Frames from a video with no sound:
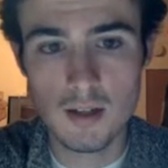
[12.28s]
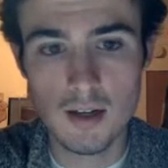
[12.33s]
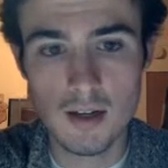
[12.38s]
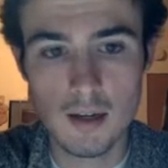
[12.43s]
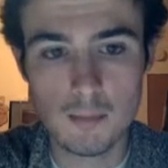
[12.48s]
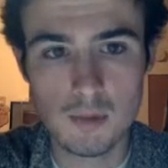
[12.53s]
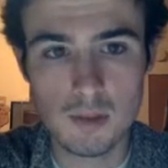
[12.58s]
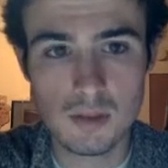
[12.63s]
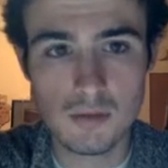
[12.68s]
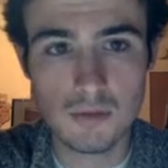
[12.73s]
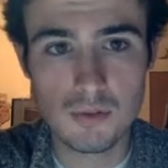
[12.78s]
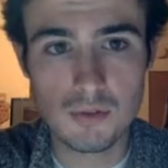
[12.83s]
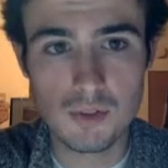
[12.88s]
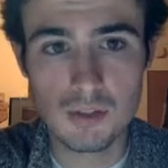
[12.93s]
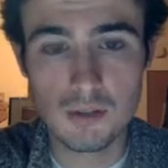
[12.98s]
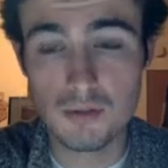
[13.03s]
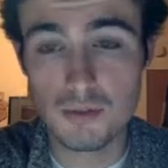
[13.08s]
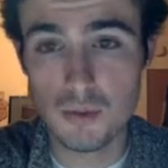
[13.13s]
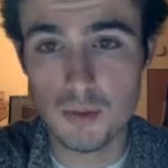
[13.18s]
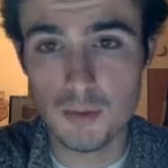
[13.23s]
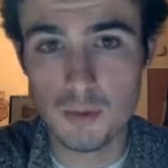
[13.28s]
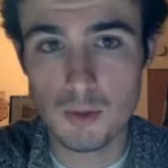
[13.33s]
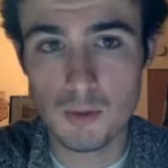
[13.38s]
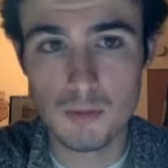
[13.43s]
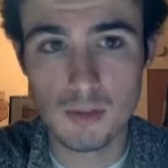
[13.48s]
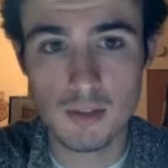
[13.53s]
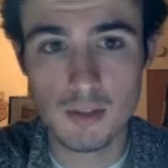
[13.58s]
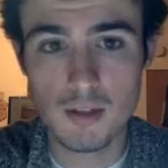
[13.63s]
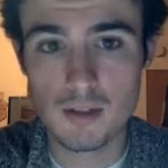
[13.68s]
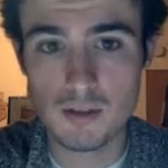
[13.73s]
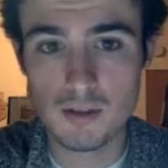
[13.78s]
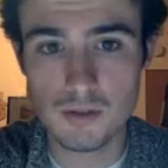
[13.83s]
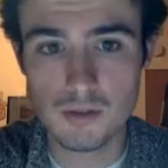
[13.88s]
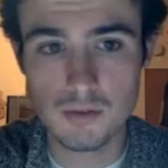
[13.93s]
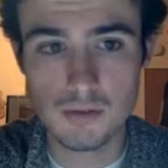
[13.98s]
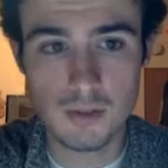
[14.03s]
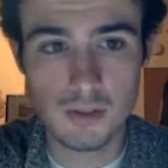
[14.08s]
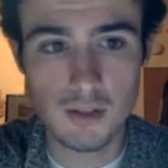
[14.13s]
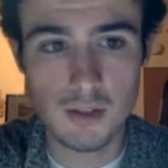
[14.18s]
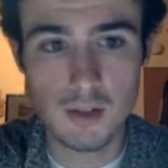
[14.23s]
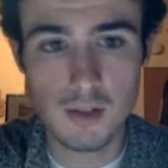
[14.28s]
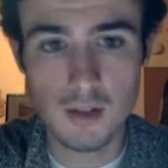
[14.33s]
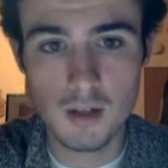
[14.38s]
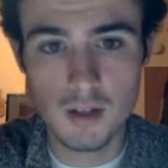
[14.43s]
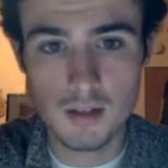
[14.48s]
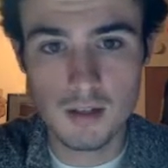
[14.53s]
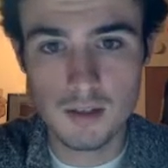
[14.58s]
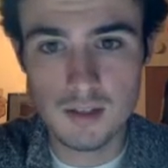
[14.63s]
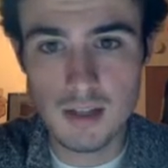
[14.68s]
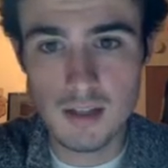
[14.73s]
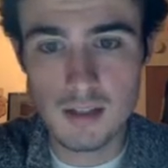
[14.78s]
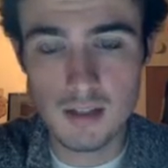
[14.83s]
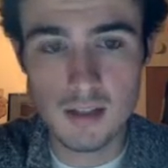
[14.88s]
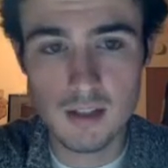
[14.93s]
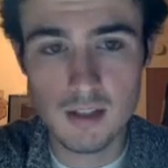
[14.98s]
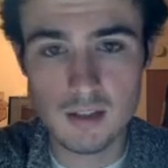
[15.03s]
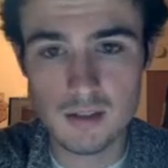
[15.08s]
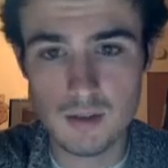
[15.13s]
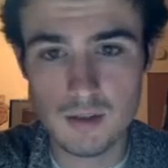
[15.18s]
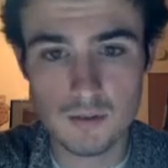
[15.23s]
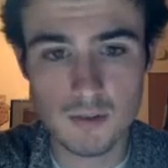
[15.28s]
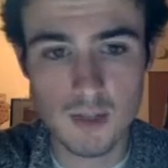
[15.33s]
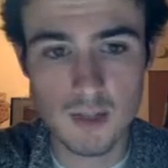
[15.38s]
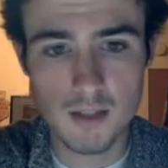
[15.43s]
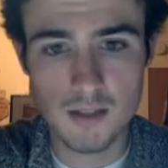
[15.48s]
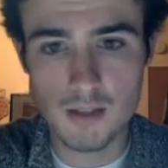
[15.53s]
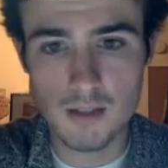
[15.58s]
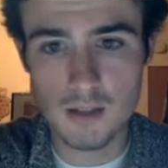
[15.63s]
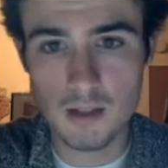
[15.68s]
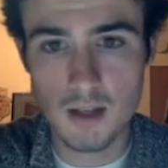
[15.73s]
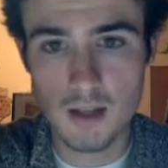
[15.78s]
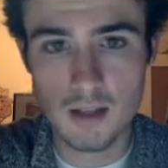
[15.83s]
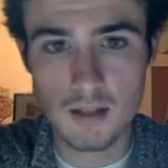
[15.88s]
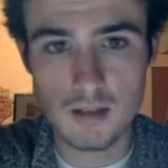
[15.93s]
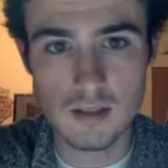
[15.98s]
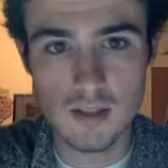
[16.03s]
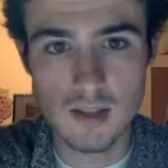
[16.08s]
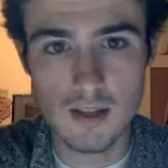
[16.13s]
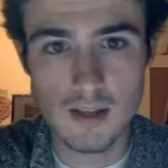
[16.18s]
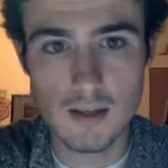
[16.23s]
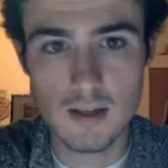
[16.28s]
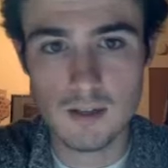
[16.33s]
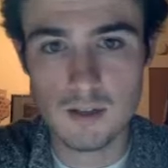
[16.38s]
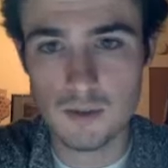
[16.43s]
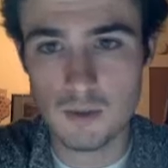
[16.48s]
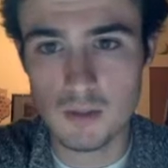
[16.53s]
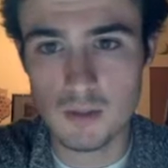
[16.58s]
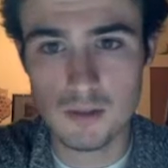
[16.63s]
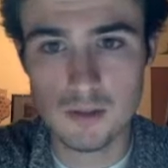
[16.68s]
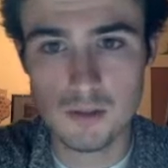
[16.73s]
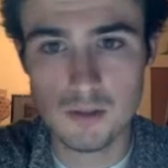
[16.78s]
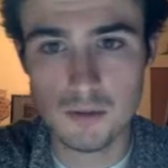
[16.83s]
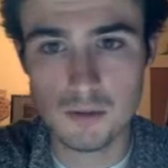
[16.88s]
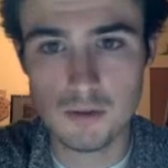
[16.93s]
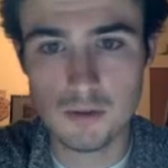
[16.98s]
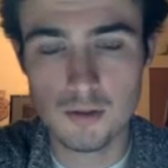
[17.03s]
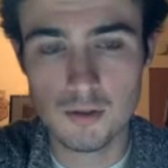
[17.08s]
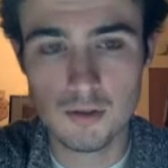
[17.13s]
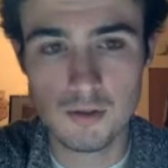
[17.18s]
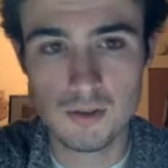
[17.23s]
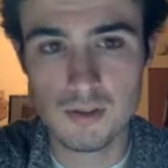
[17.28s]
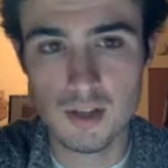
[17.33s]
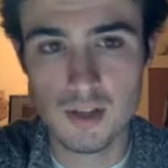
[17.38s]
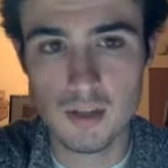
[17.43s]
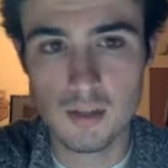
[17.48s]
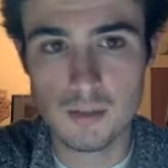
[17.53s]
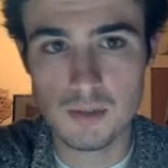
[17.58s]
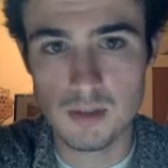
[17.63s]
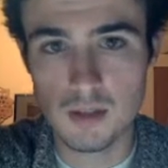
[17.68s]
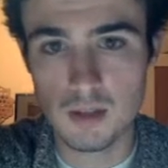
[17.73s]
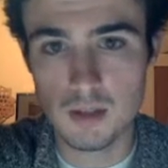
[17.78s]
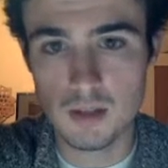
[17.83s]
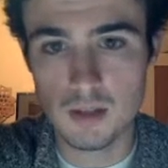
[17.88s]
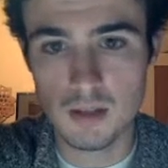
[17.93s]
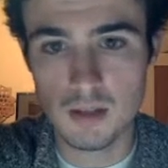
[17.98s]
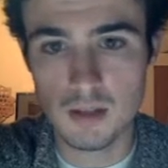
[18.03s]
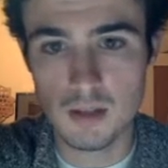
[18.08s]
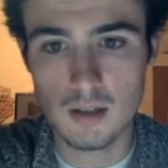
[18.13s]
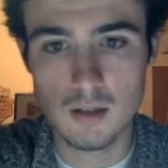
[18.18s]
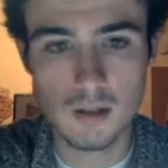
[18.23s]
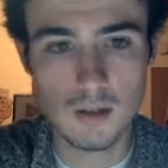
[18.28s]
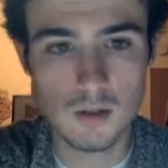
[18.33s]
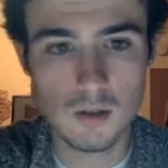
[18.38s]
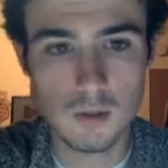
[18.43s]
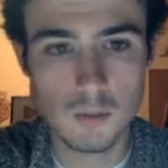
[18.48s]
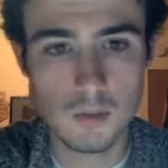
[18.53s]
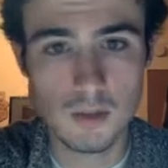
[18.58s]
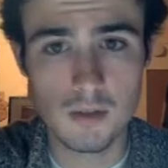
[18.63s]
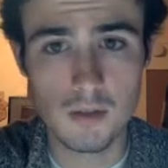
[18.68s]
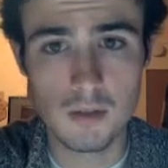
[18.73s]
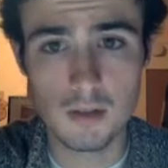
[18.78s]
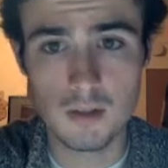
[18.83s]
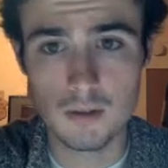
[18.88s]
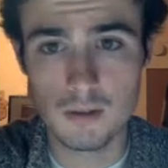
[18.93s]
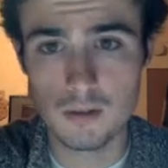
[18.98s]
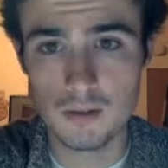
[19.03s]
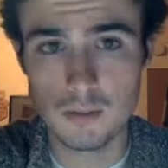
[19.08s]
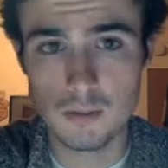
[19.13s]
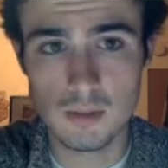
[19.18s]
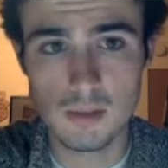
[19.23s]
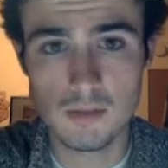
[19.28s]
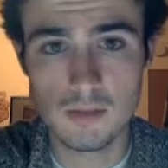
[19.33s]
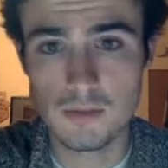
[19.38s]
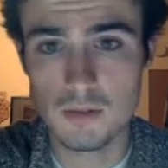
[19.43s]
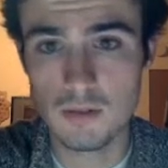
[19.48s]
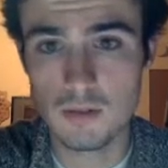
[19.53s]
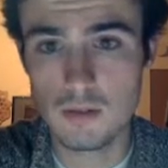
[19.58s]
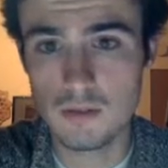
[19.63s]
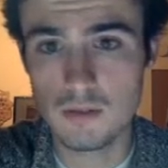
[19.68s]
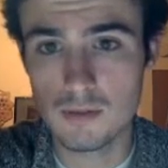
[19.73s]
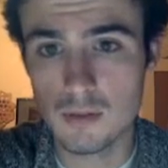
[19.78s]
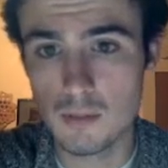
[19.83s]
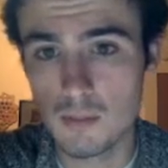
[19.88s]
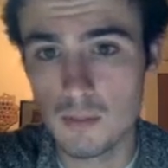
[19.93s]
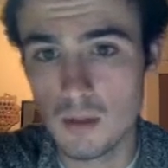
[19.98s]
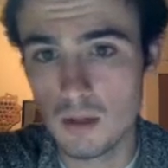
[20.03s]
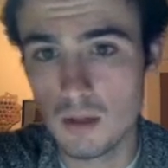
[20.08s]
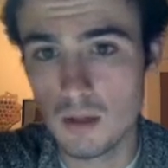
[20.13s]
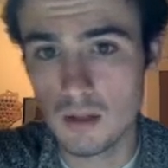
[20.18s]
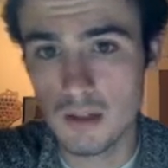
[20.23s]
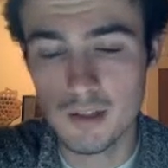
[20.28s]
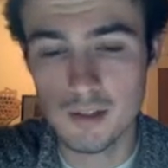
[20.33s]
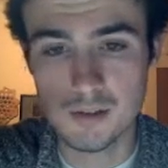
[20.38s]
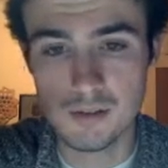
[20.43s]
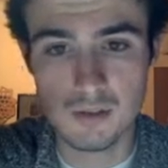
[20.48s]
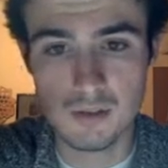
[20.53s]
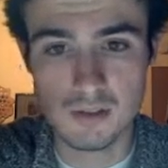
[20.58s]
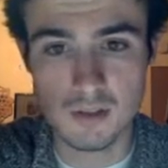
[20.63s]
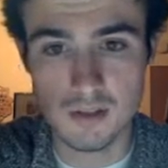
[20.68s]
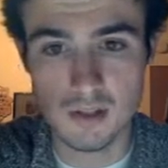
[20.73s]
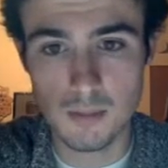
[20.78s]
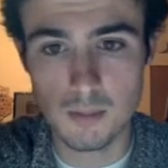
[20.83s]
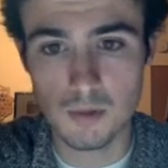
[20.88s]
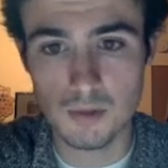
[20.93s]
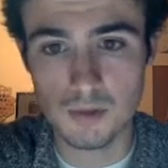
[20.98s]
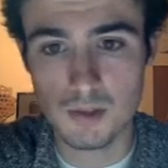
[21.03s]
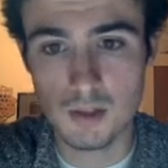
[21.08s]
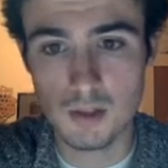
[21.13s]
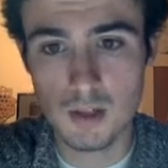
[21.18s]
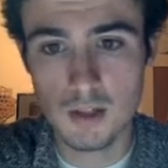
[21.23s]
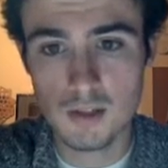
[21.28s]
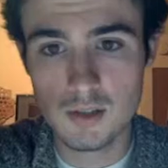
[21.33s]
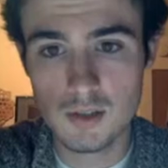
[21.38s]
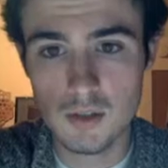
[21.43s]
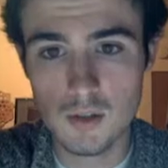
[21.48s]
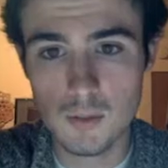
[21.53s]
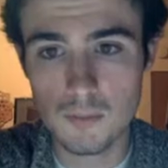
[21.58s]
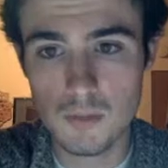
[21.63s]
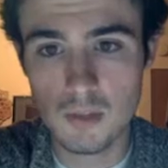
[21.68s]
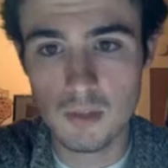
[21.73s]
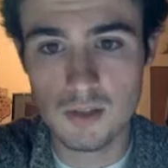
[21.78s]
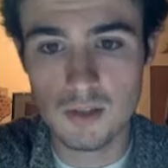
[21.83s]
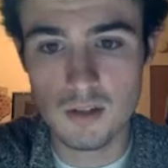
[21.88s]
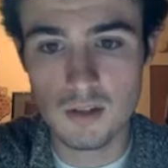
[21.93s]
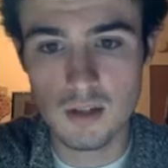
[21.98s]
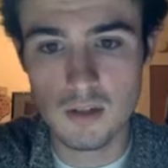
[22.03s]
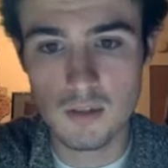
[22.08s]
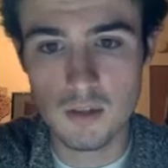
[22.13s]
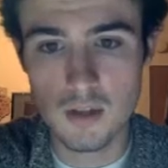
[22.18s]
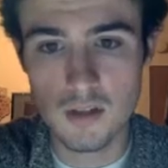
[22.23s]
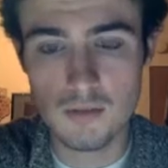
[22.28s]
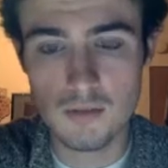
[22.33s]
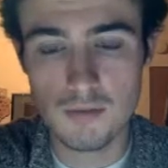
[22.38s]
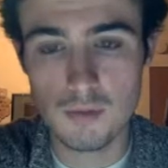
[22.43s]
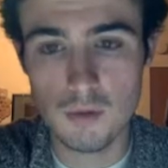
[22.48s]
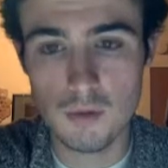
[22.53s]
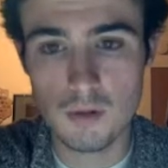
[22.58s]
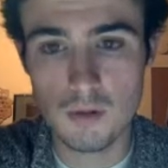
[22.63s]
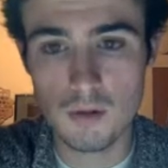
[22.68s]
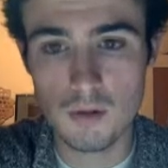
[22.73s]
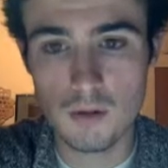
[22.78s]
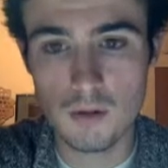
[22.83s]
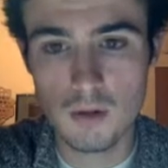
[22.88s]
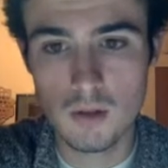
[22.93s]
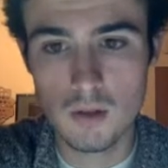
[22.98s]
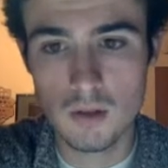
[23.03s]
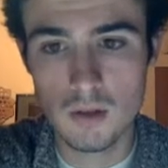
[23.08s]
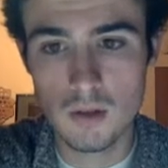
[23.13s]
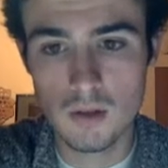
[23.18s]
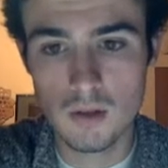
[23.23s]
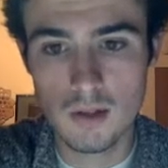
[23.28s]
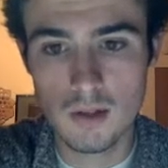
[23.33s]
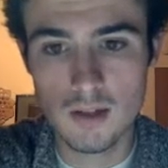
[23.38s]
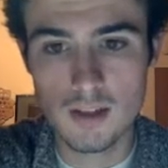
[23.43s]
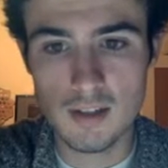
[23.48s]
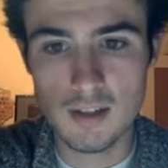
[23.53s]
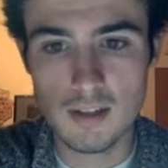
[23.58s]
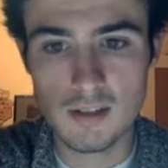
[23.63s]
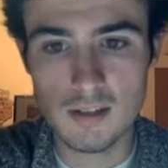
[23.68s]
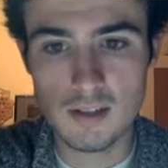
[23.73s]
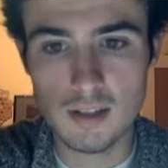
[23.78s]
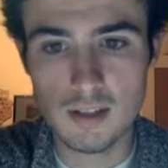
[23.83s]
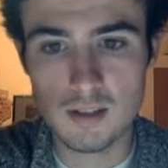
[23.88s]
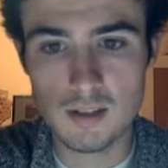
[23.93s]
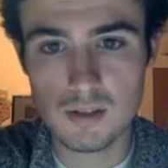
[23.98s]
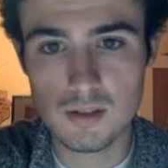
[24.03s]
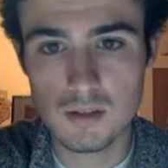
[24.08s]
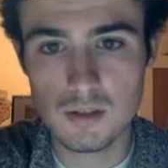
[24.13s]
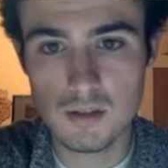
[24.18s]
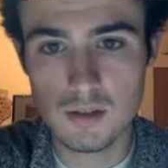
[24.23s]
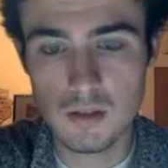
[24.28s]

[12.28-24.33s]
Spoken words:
He's a 1541 player, so he's very solid in his own right, and I just wanted to show you these games, and I hope that you can learn a little bit from each of these examples. So he started out with e4, did e6,